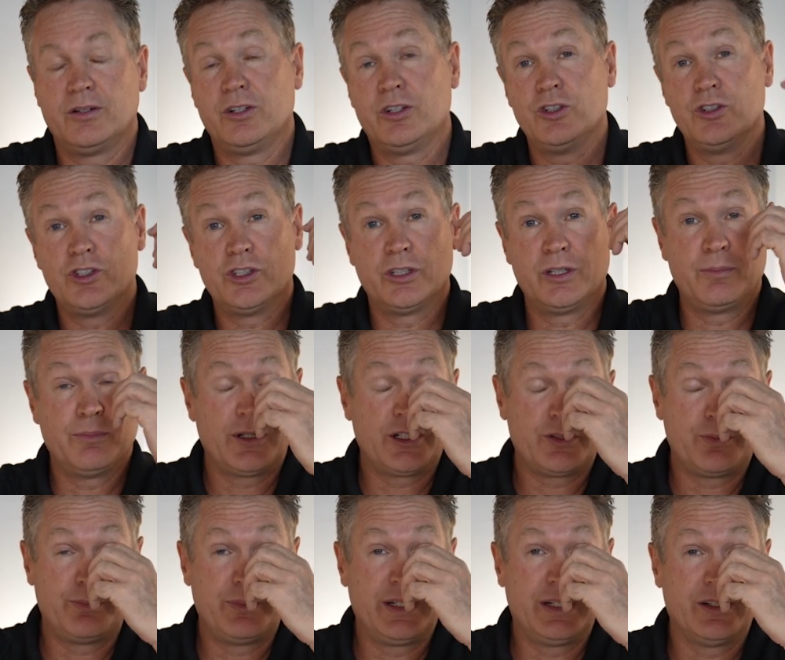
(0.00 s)
usually
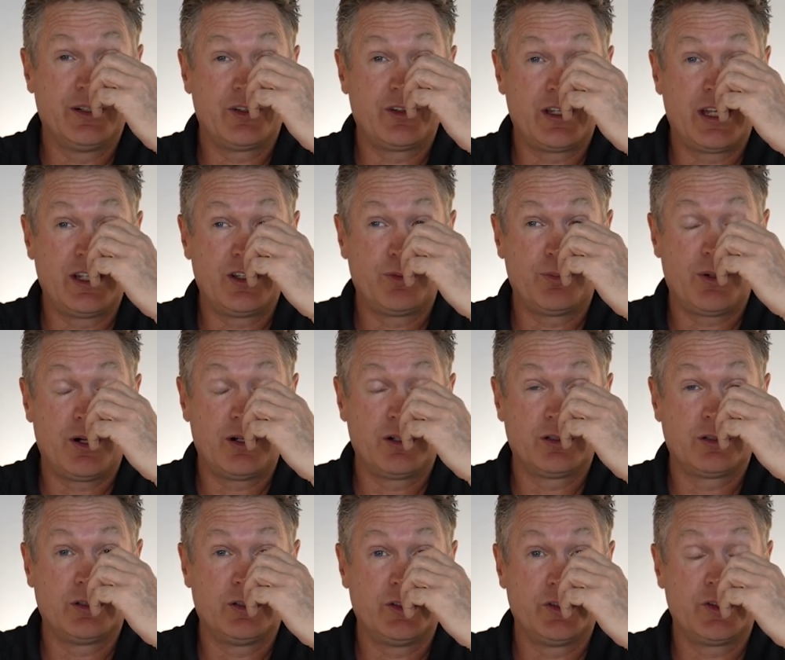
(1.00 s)
much bigger size
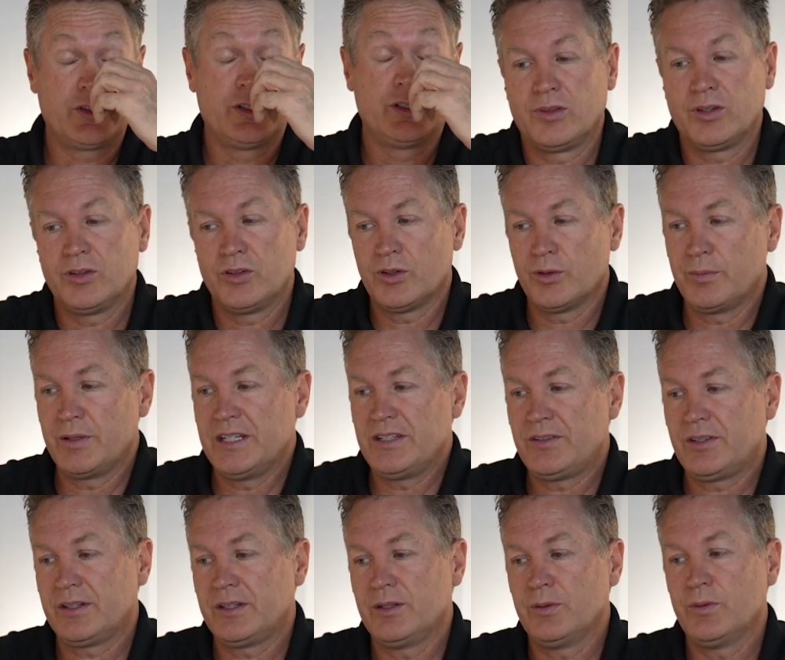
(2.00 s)
particles. So
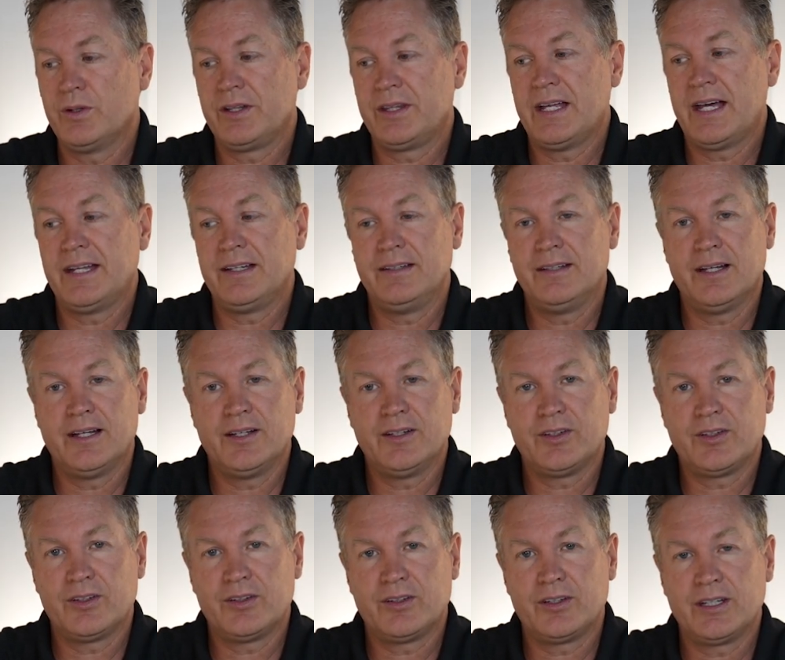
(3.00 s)
basically what that
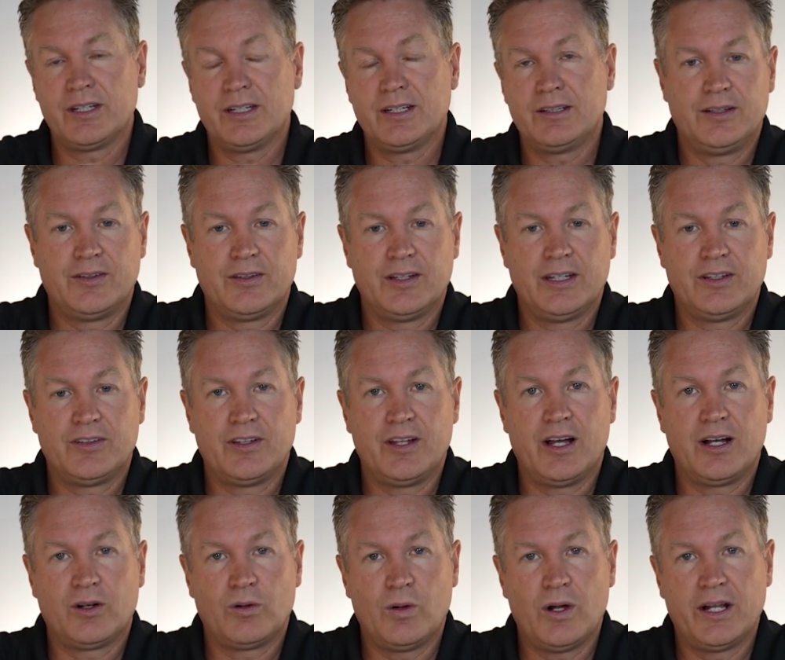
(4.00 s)
does is it's
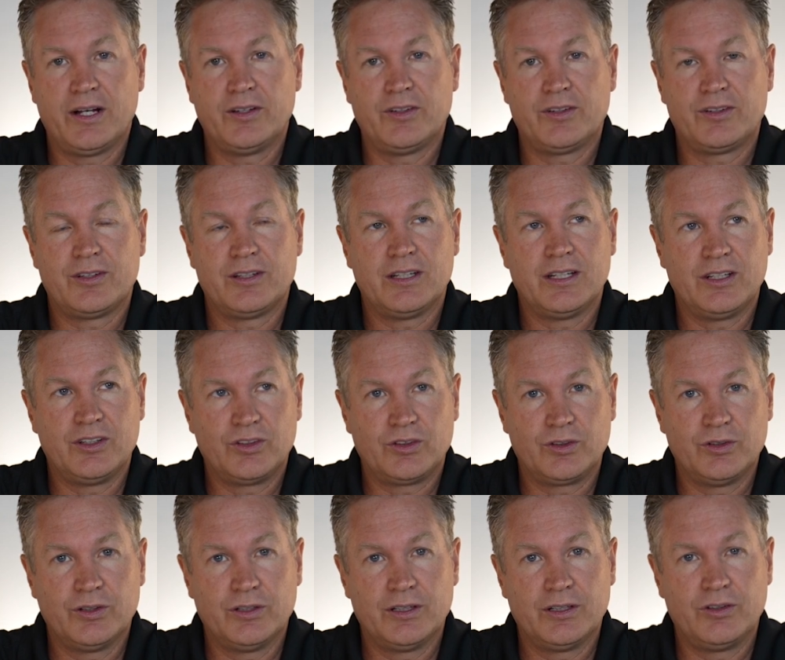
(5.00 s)
not quite as
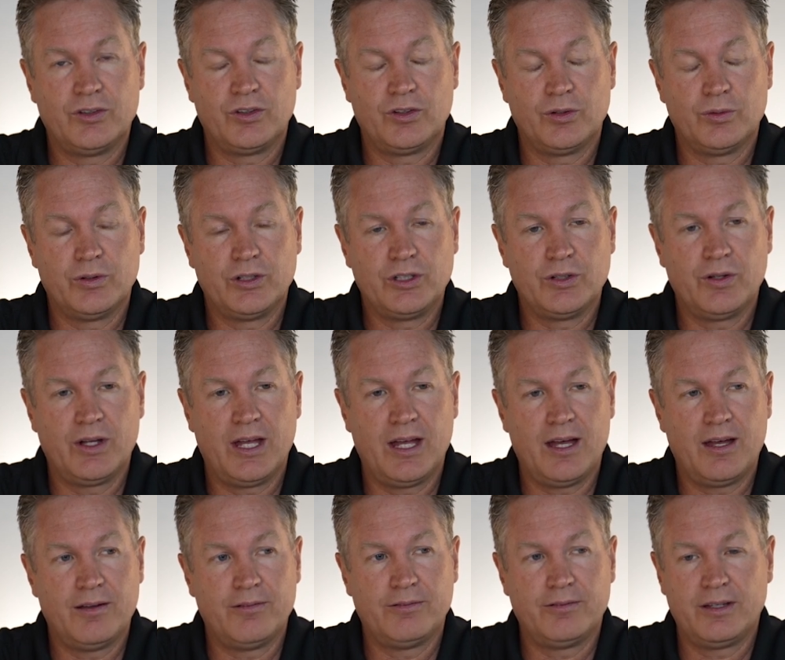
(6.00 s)
good. So when you
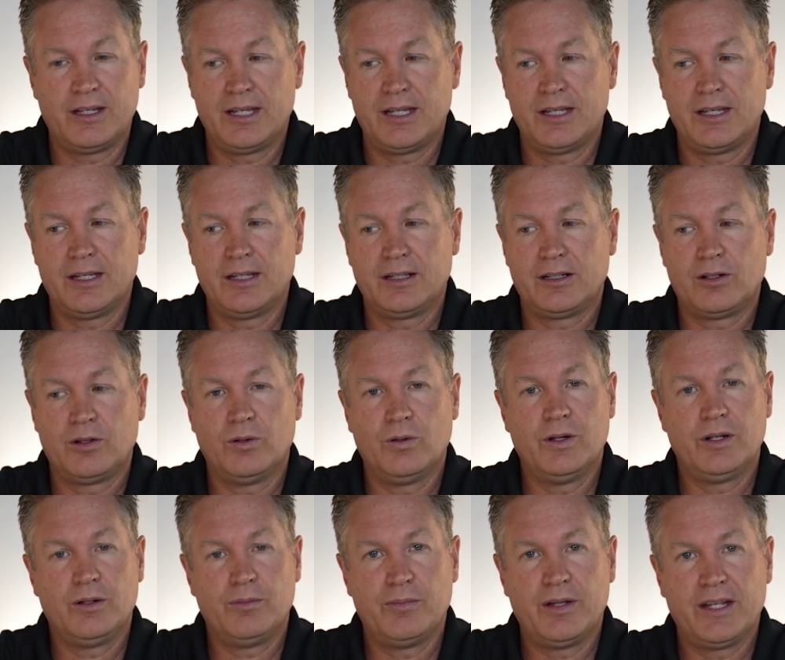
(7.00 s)
have a
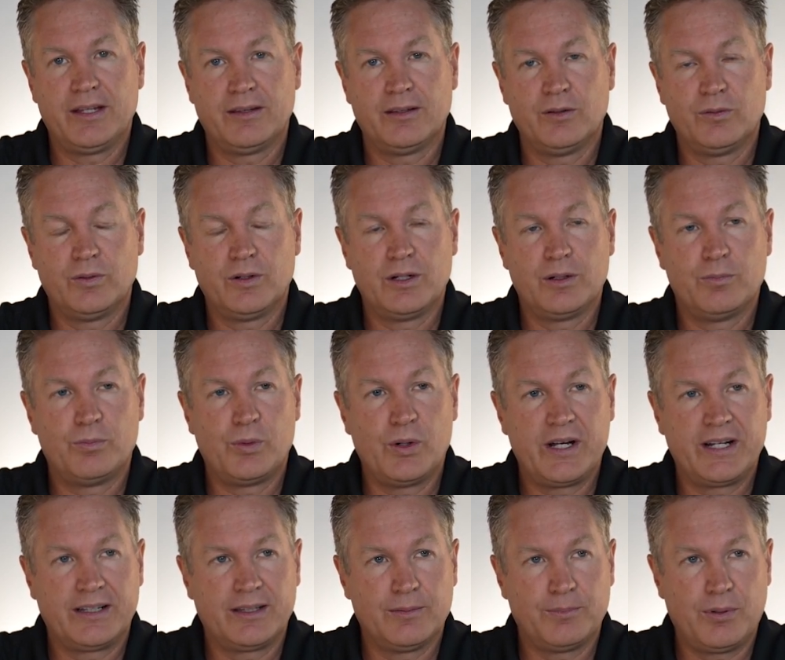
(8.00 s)
colloidal method where you
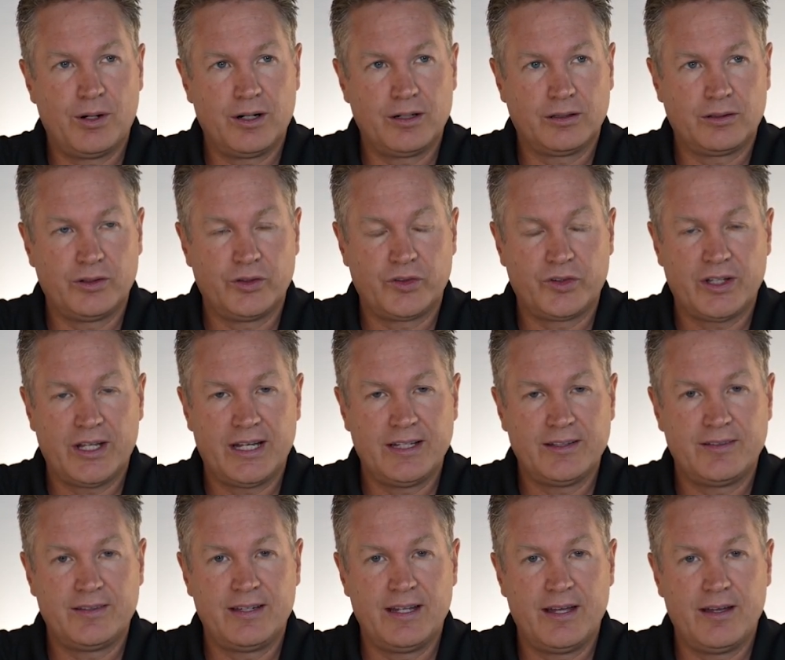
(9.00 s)
break the particle
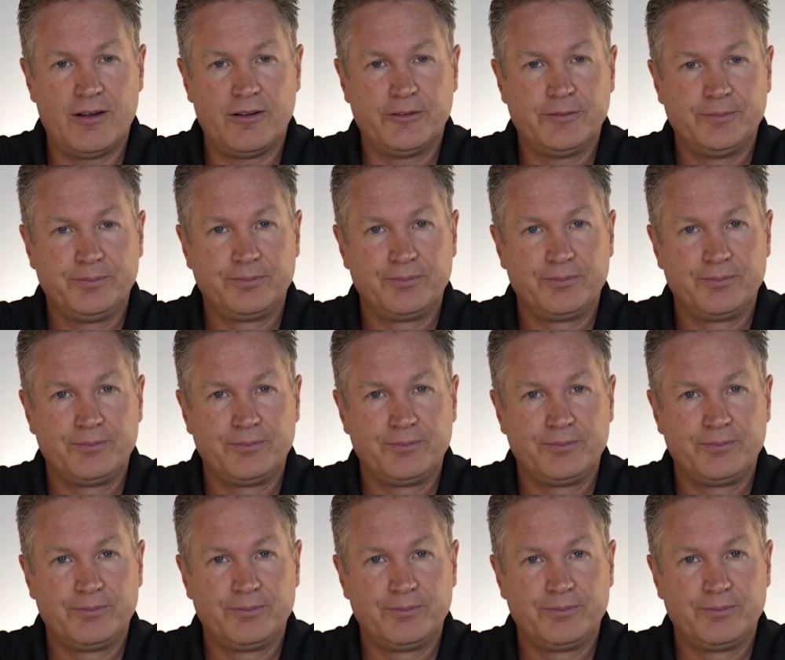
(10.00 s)
size down